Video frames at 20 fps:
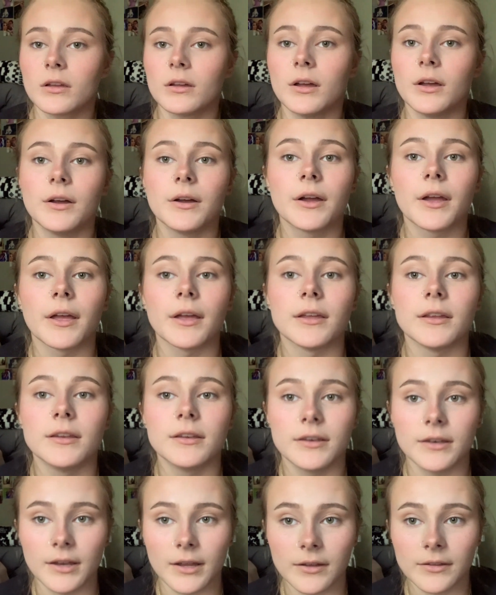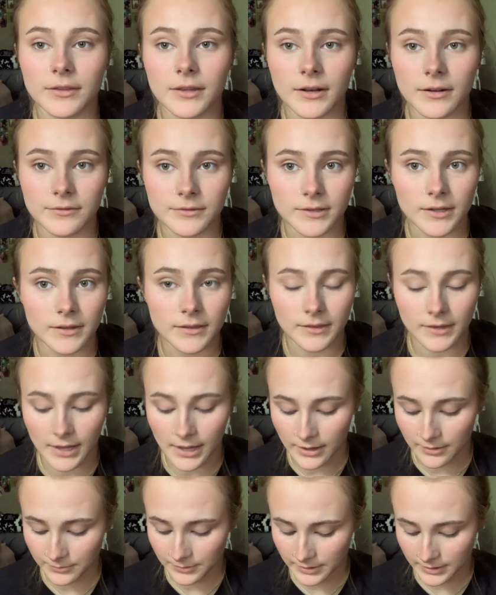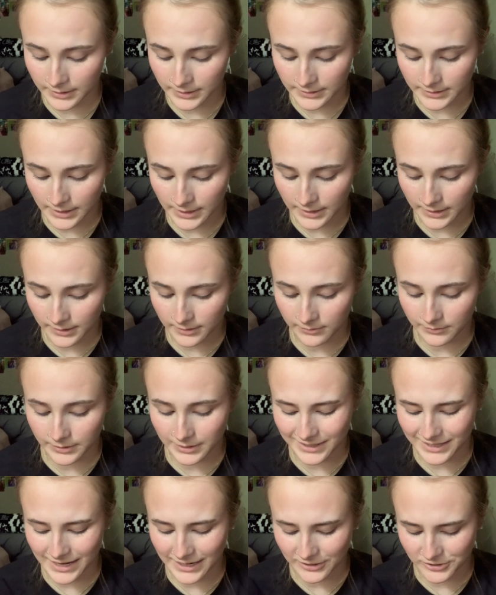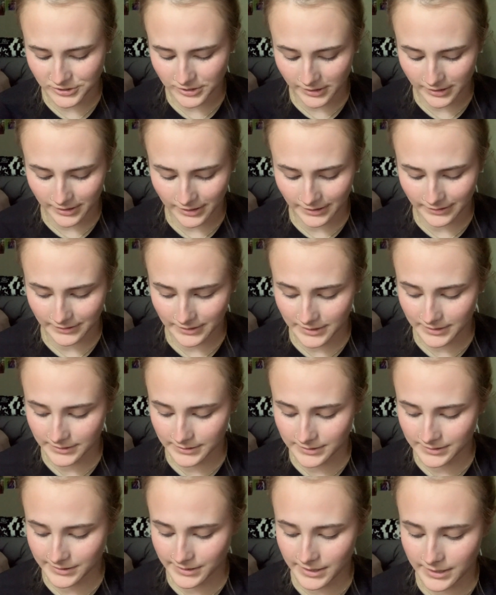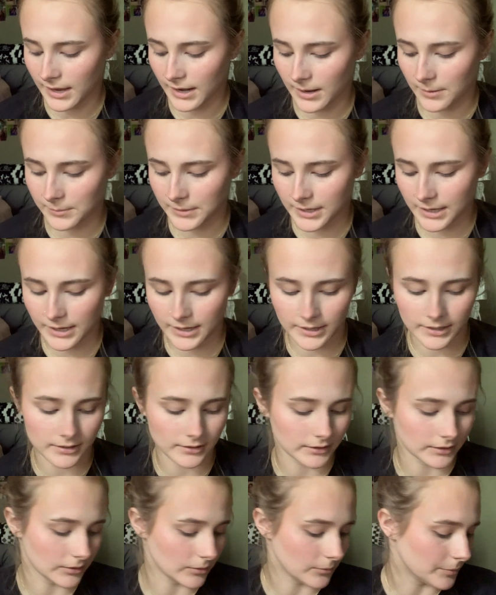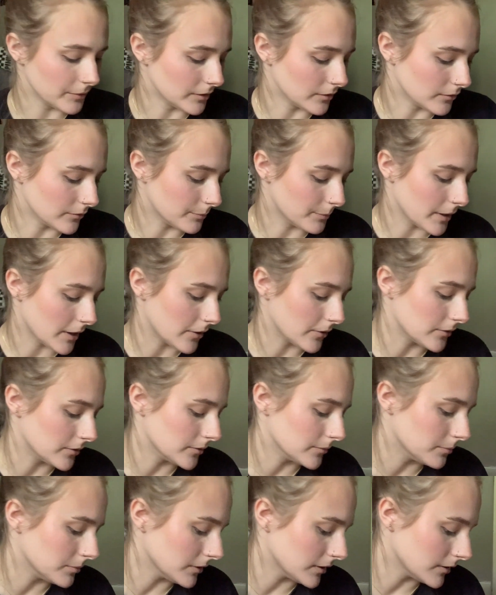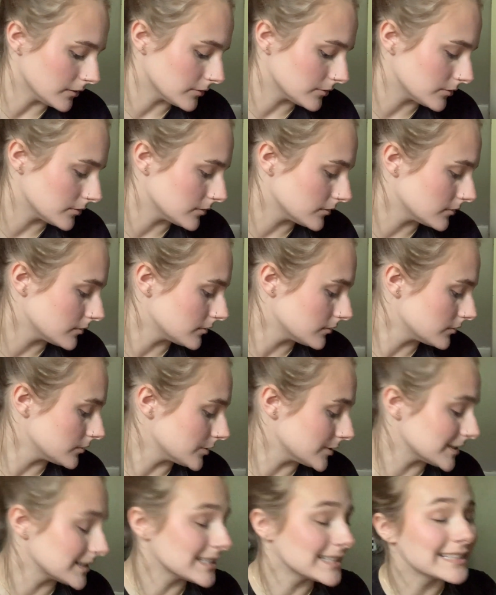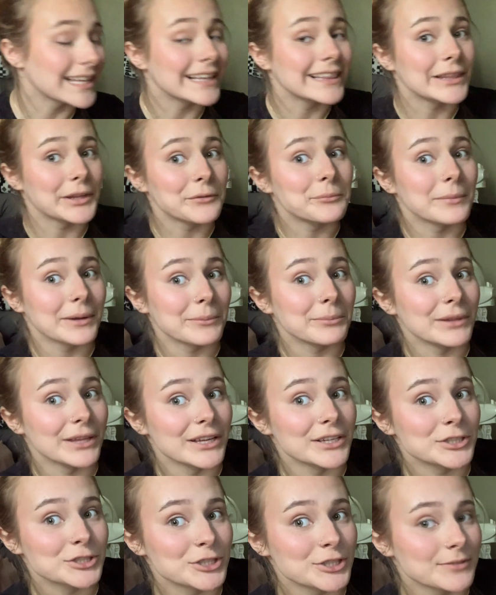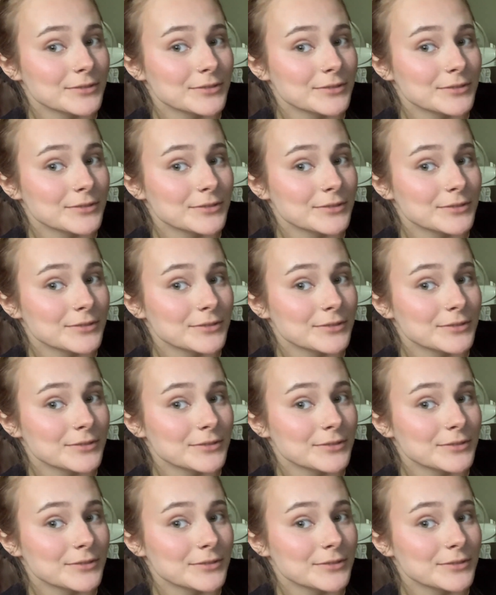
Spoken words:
Okay, now that I've done that, we're gonna actually let that sit, and I'm gonna add a little bit of powdered blush just because I love my blush.